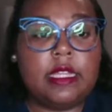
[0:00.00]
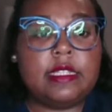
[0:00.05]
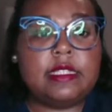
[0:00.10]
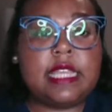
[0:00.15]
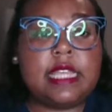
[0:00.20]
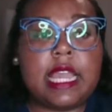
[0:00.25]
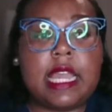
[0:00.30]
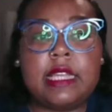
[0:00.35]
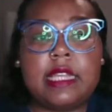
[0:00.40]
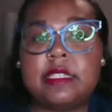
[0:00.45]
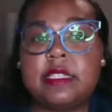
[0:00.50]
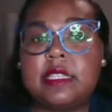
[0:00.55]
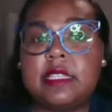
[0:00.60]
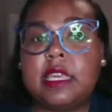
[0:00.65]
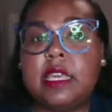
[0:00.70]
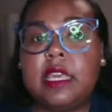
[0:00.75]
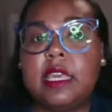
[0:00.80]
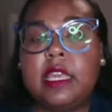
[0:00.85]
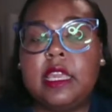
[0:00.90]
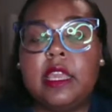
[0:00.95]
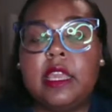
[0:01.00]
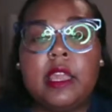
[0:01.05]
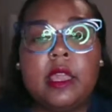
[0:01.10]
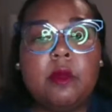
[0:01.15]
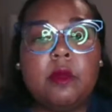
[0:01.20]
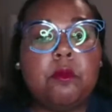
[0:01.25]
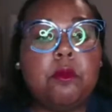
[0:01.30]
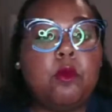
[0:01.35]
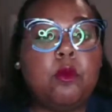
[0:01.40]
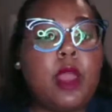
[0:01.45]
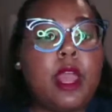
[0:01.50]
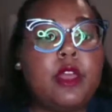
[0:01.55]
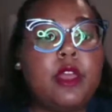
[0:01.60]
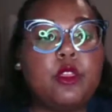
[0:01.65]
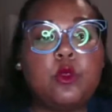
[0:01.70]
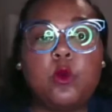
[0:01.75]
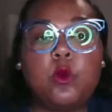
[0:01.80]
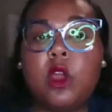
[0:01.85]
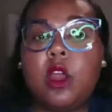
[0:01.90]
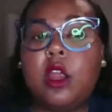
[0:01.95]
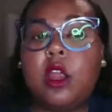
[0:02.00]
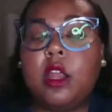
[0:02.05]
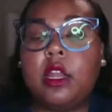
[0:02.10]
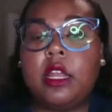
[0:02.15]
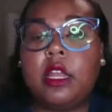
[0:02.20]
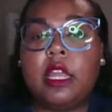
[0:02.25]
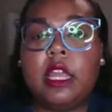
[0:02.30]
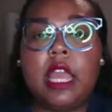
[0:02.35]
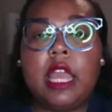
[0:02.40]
Dancing, breath work,